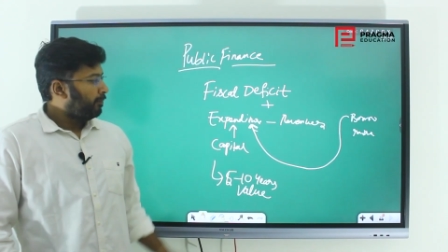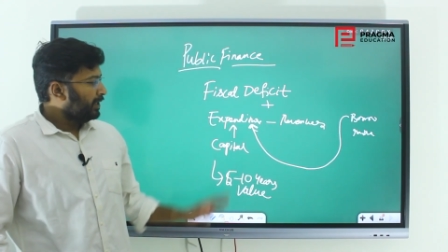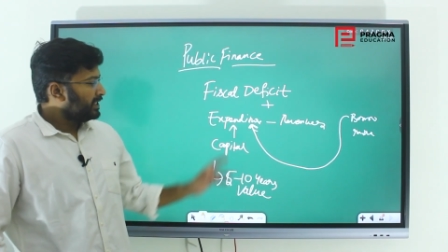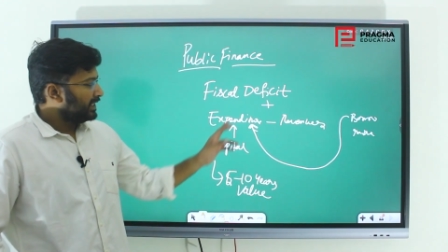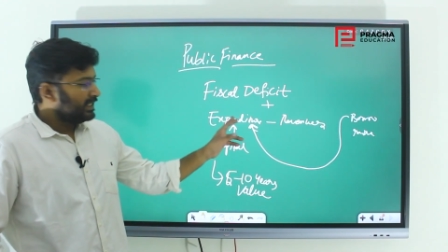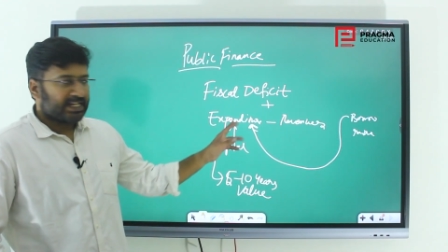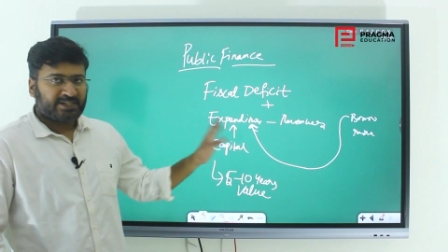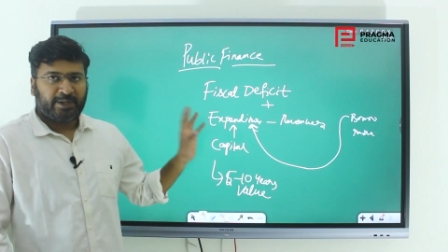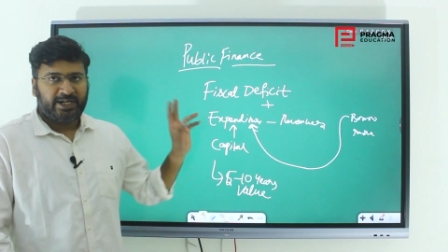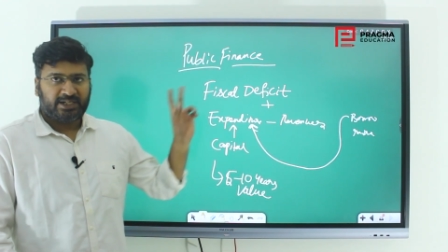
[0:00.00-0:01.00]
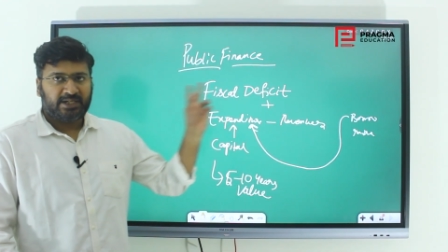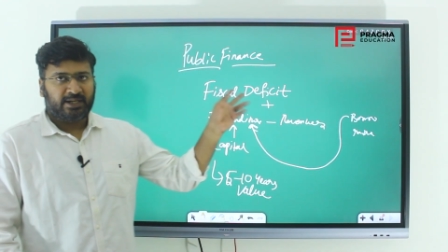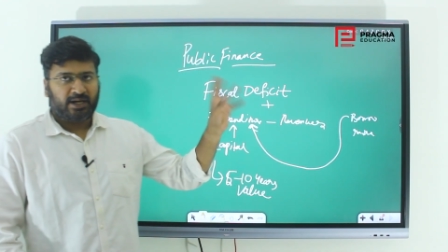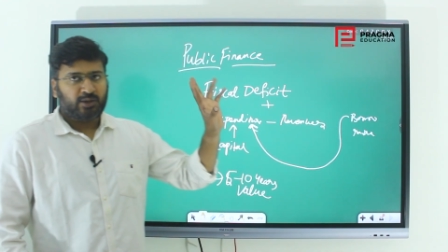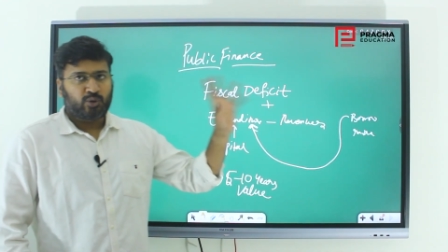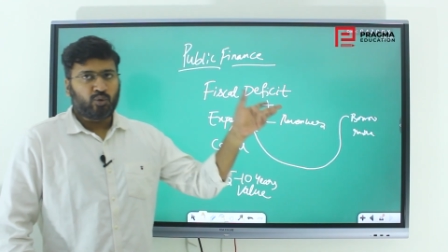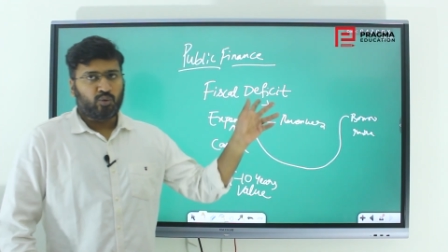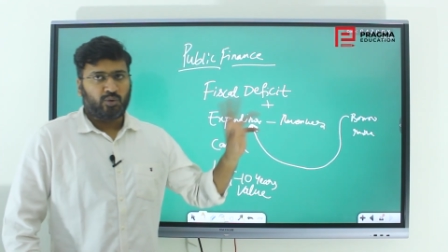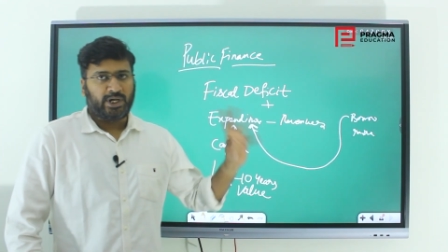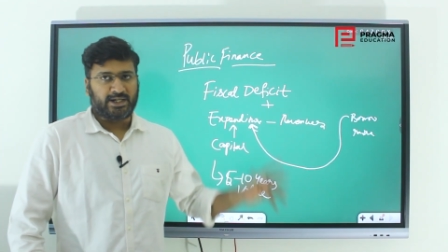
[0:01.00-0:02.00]
Means in the expenditure there are two
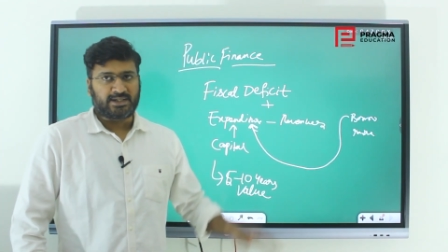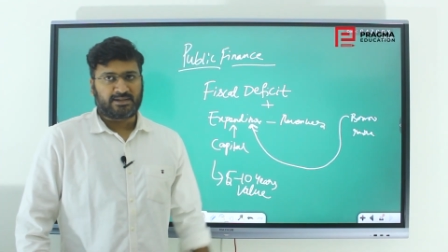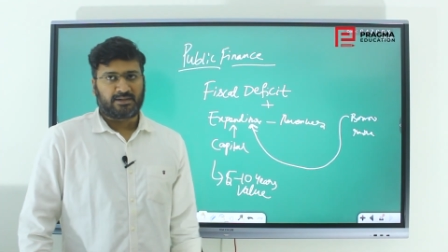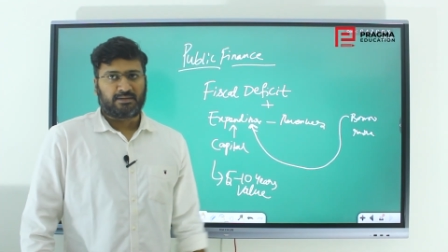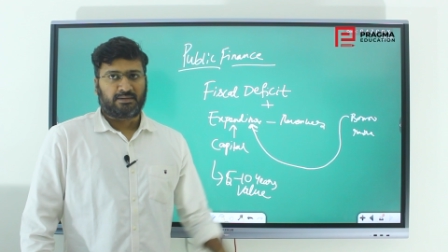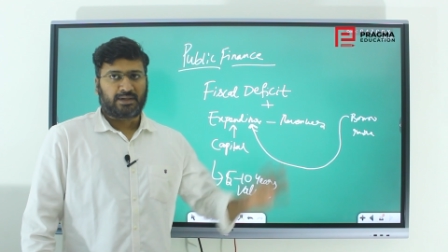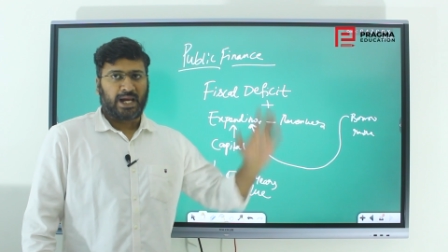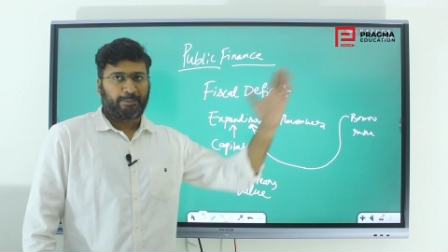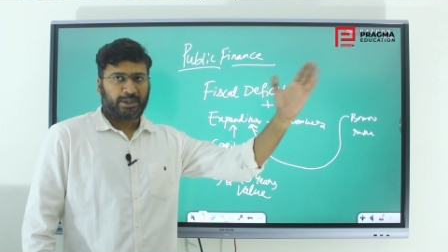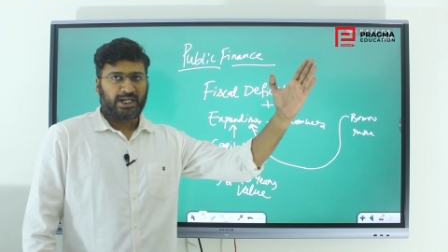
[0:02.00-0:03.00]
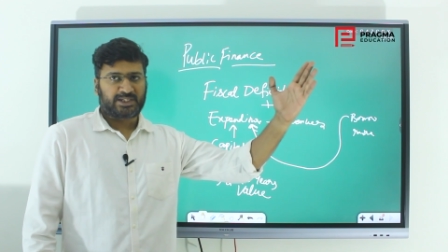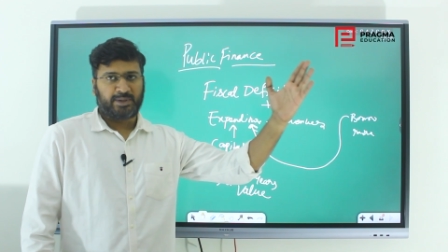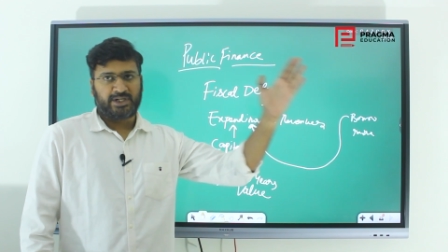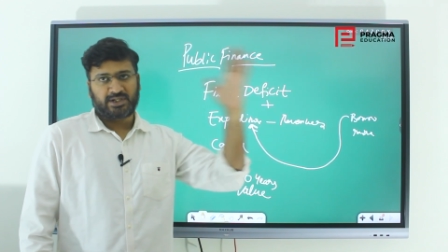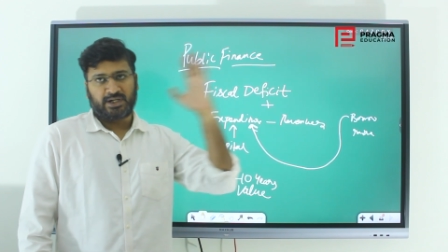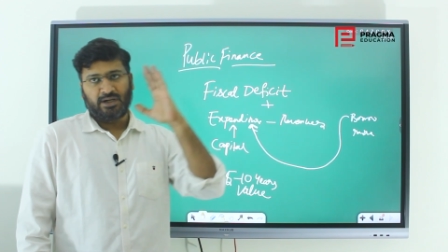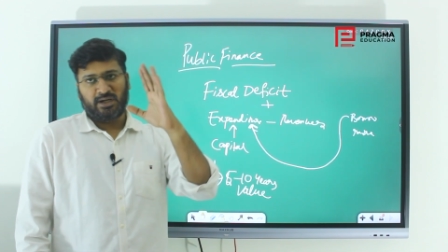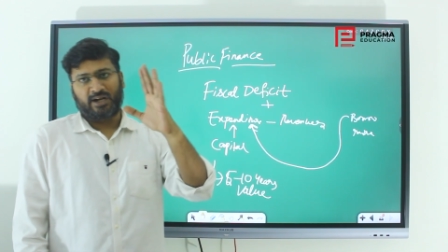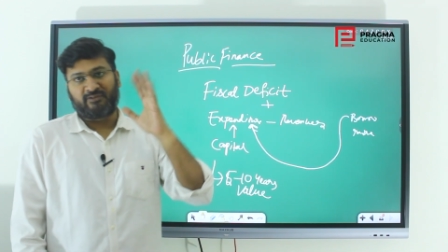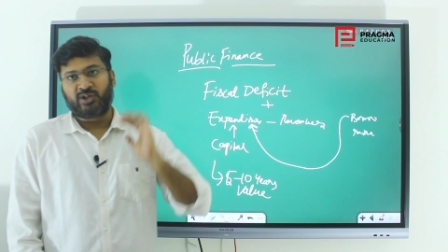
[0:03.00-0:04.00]
heads, capital expenditure
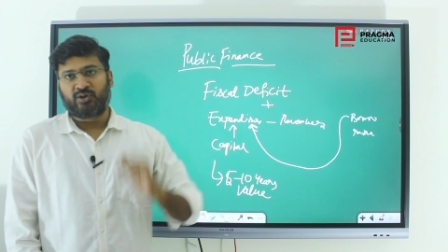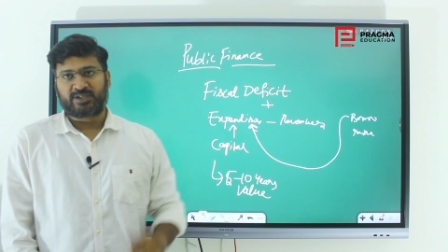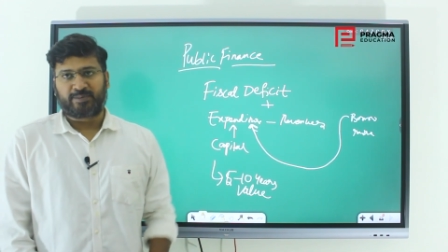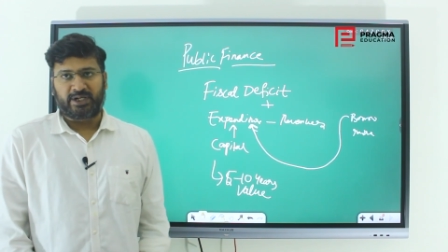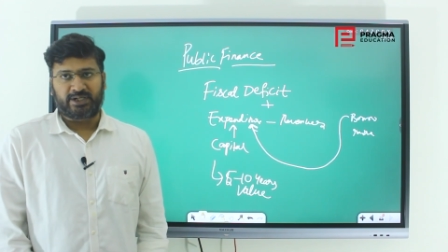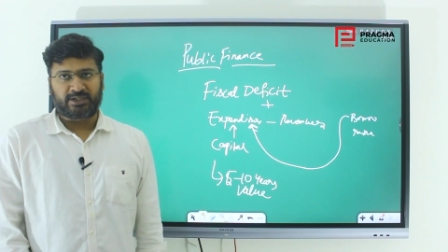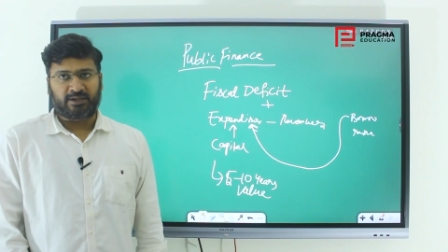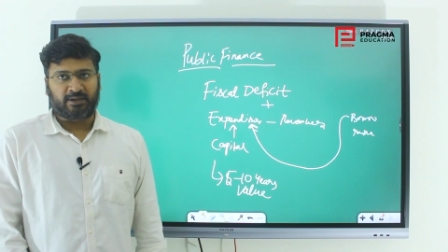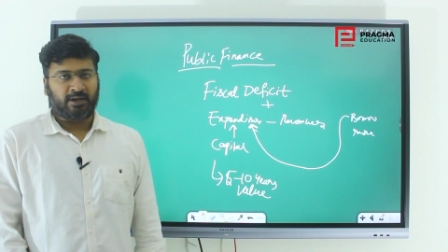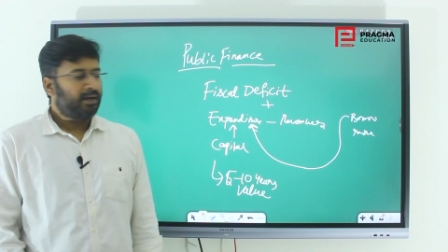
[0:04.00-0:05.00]
and revenue expenditure.